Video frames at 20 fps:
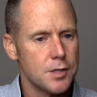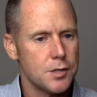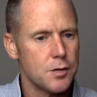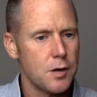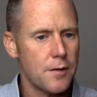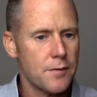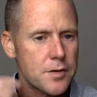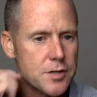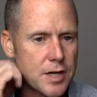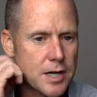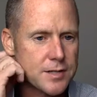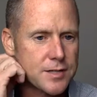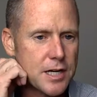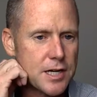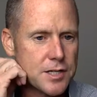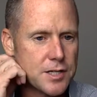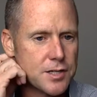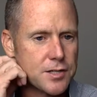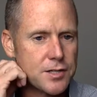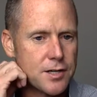Do you offer
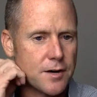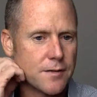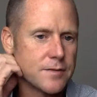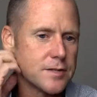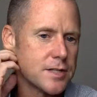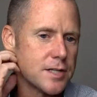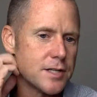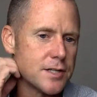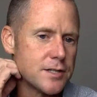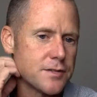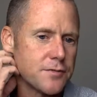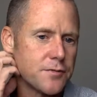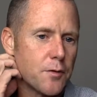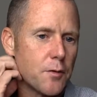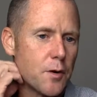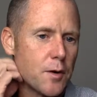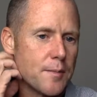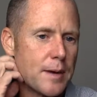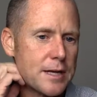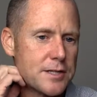translation services
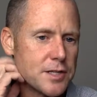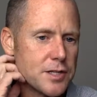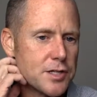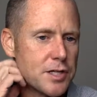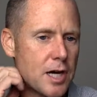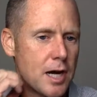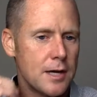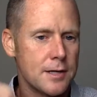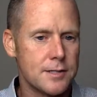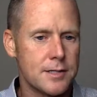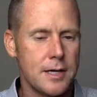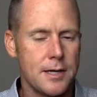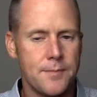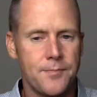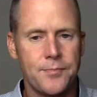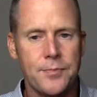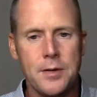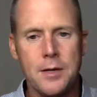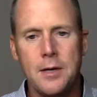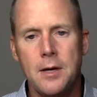for message
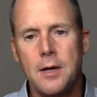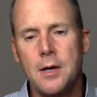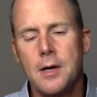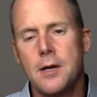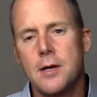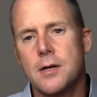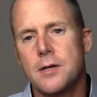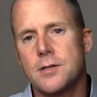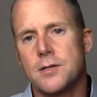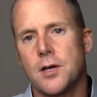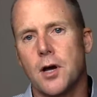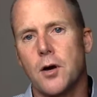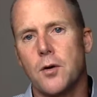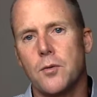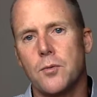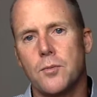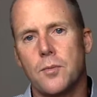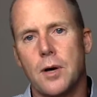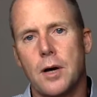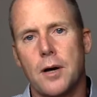content?
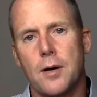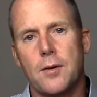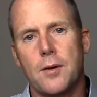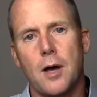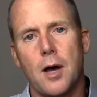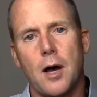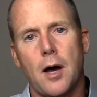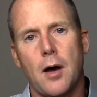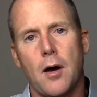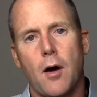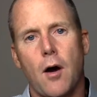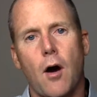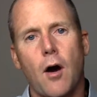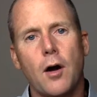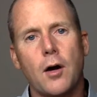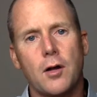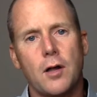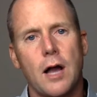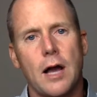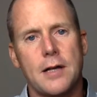So
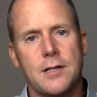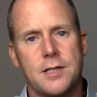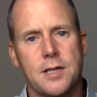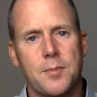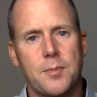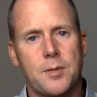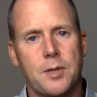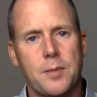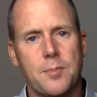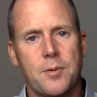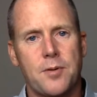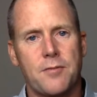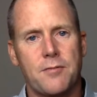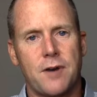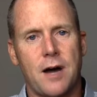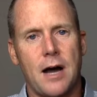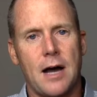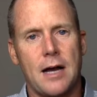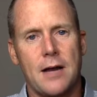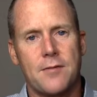our clients typically
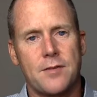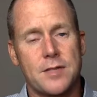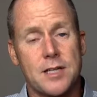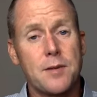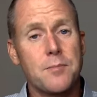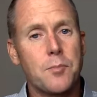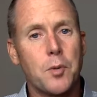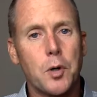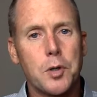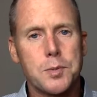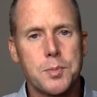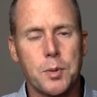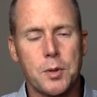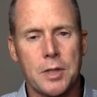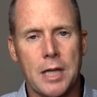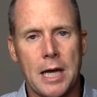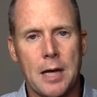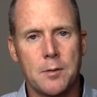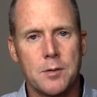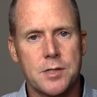provide, if it's in
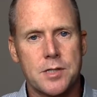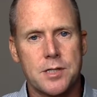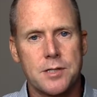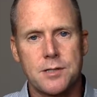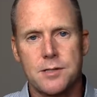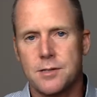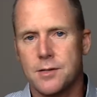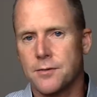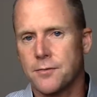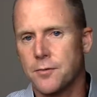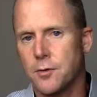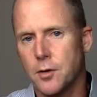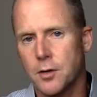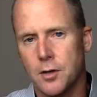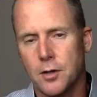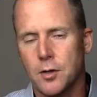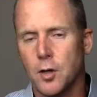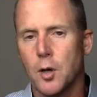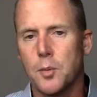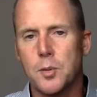multiple languages
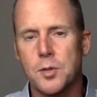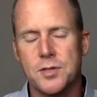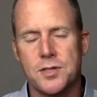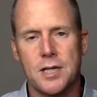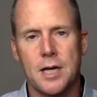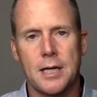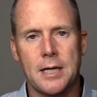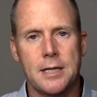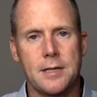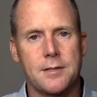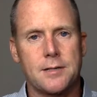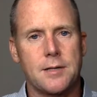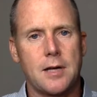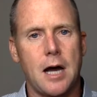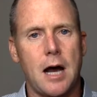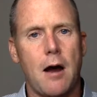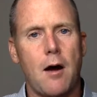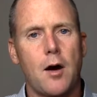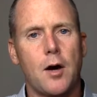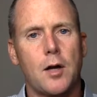for global studies,
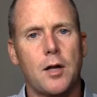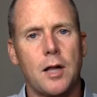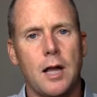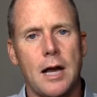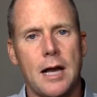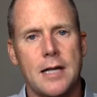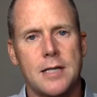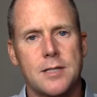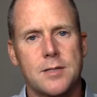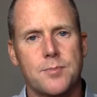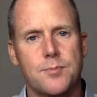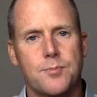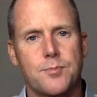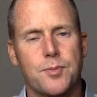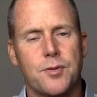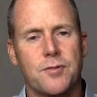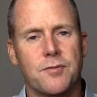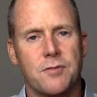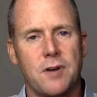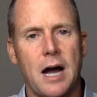our clients
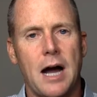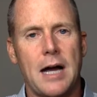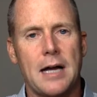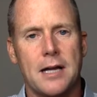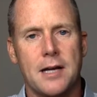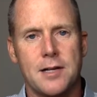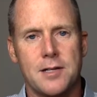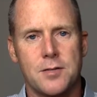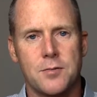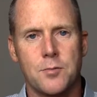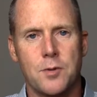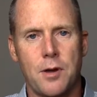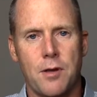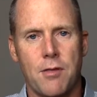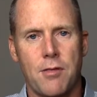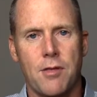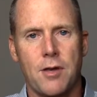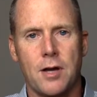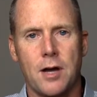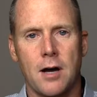provide us
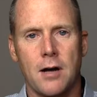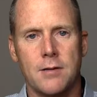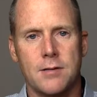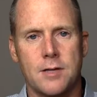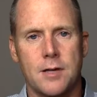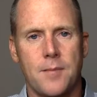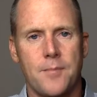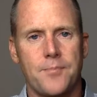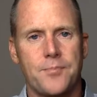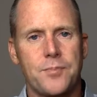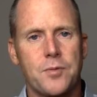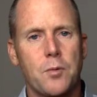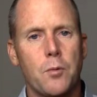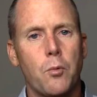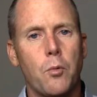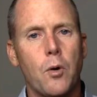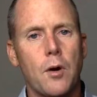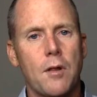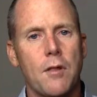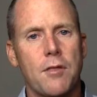with the content.
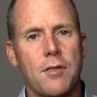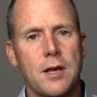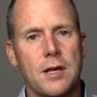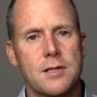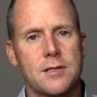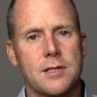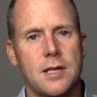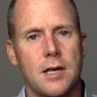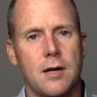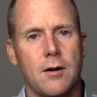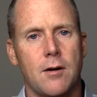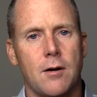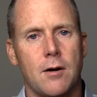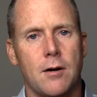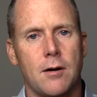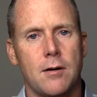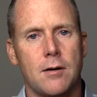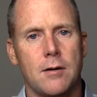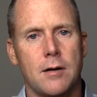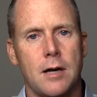One of the things that
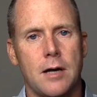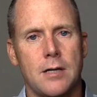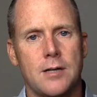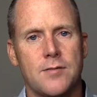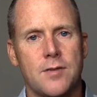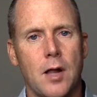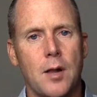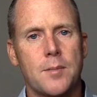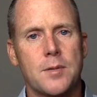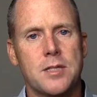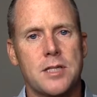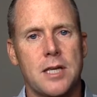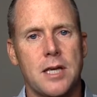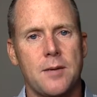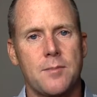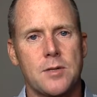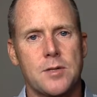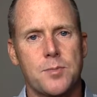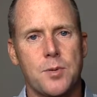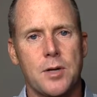our development
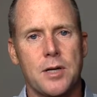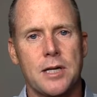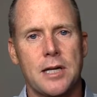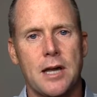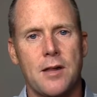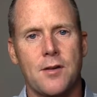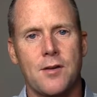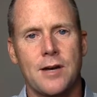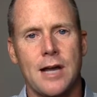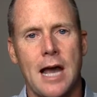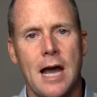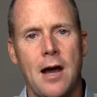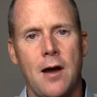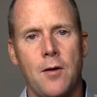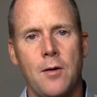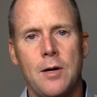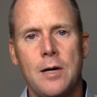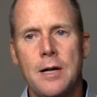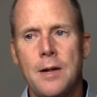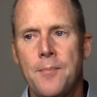team is putting together
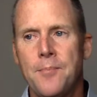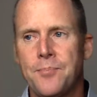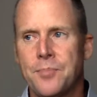now